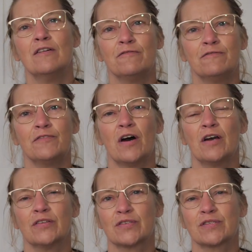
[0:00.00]

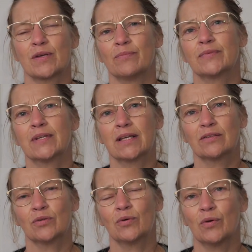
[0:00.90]
find something
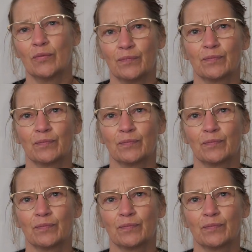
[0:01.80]
to